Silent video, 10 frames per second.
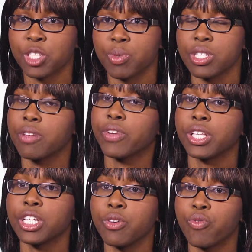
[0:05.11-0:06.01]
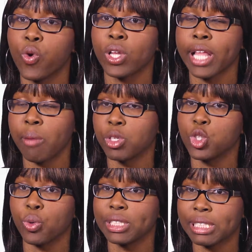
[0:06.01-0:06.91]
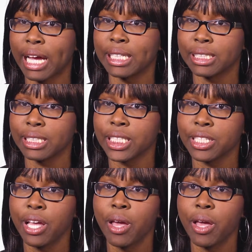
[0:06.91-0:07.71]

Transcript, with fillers: specifically for laboratory scientists,